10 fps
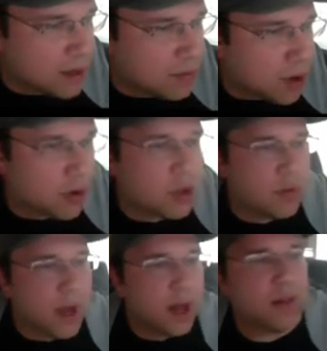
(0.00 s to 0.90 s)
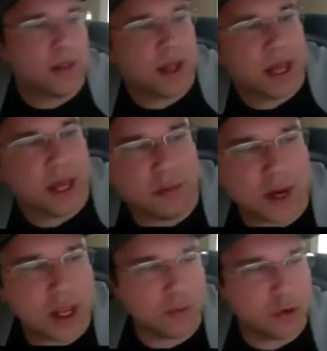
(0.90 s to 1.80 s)
RotoQL,
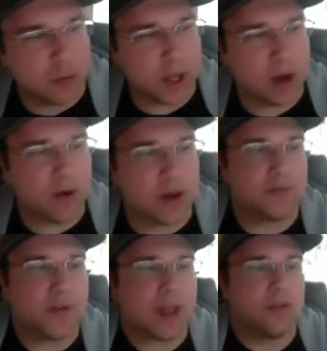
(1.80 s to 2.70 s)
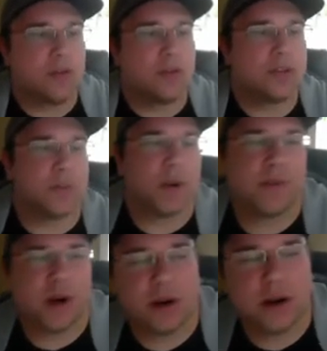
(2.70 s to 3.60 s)
Ricky Rubio on FanDuel is one of
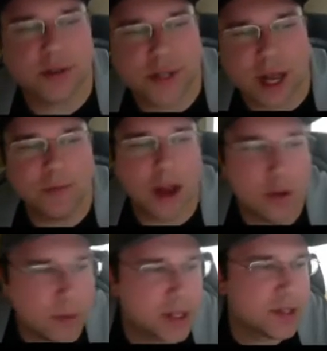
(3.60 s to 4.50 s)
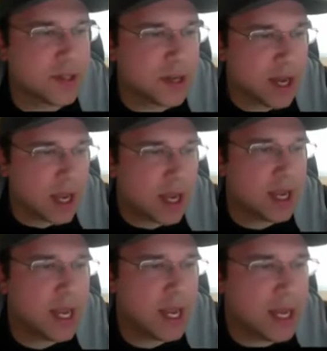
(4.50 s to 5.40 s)
our top value plays of the day.
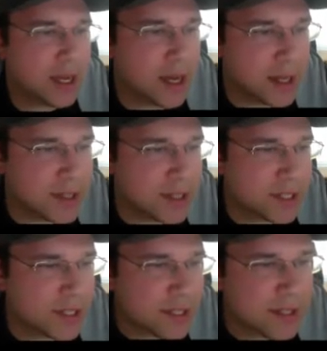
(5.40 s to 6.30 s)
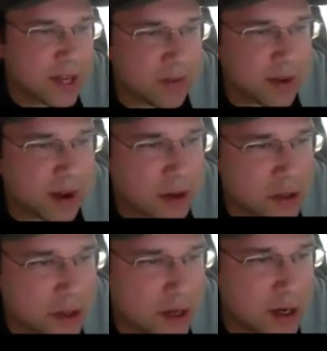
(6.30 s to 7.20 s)

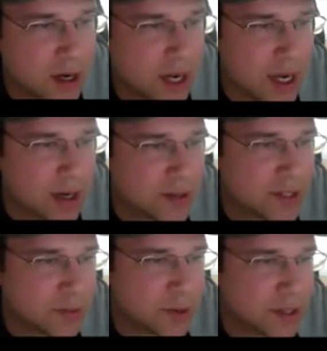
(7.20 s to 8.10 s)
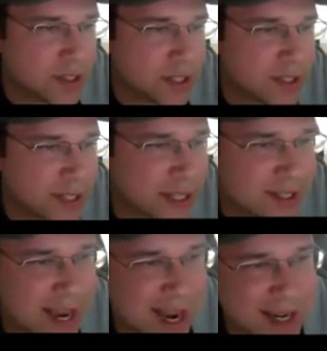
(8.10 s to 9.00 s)
6,700 and
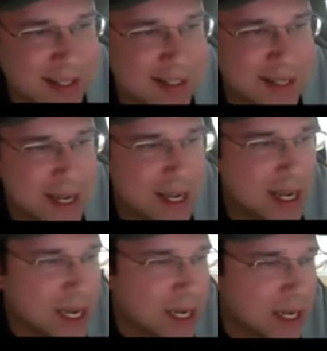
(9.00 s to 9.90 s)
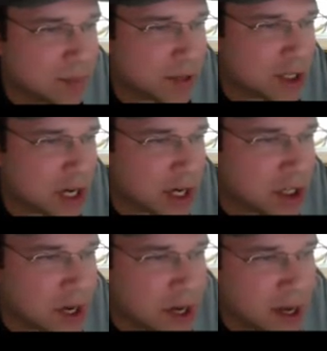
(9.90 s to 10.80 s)
6.66x
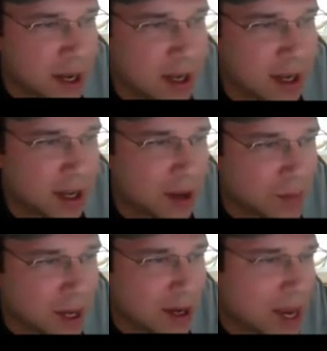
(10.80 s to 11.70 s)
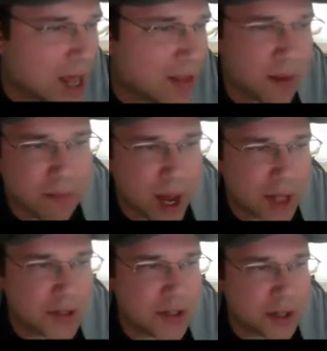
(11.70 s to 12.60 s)
projection. He had that
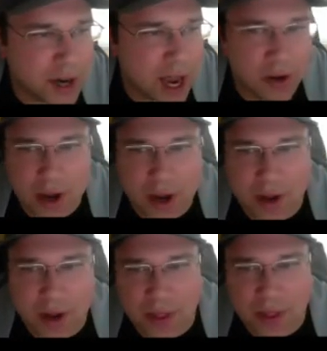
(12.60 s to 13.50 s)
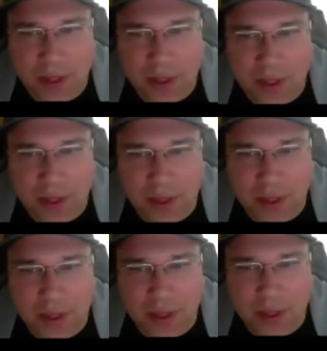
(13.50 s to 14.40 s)
monster outing there
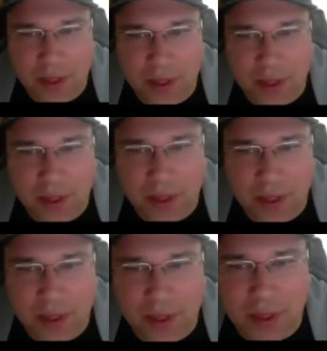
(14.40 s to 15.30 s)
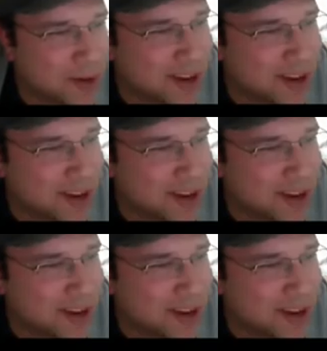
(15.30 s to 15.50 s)
last time out.